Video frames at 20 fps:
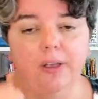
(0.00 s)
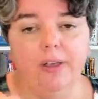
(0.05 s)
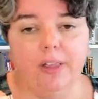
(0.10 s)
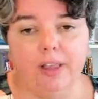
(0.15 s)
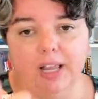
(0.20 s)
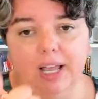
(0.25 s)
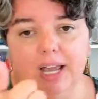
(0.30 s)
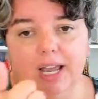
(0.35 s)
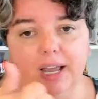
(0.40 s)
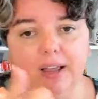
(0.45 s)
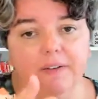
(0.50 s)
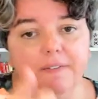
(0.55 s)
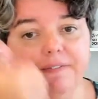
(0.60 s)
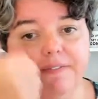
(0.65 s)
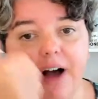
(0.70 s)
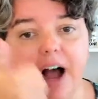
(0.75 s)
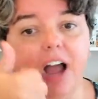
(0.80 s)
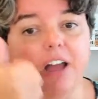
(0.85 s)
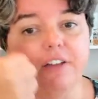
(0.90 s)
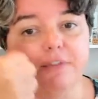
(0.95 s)
like
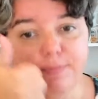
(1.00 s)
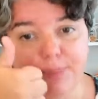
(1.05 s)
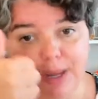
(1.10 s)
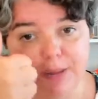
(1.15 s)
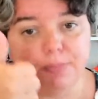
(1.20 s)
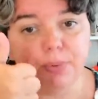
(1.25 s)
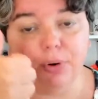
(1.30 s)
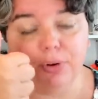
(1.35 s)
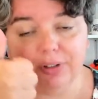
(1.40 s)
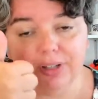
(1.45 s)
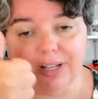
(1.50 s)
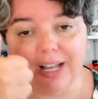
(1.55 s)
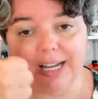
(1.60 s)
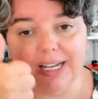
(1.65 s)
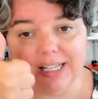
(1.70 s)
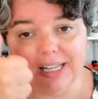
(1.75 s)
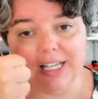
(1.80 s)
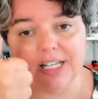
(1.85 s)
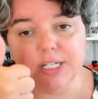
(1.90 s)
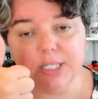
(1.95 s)
5 people like
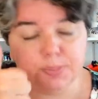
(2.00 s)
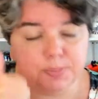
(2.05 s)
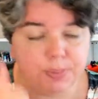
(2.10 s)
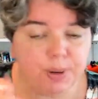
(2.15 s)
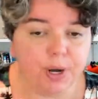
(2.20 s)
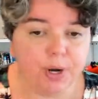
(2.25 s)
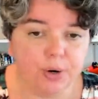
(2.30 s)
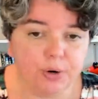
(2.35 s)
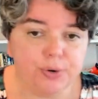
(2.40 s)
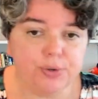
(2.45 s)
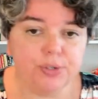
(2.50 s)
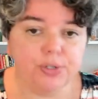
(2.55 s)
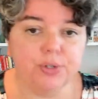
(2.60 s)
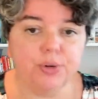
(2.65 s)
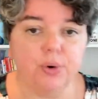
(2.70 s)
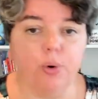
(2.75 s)
this post,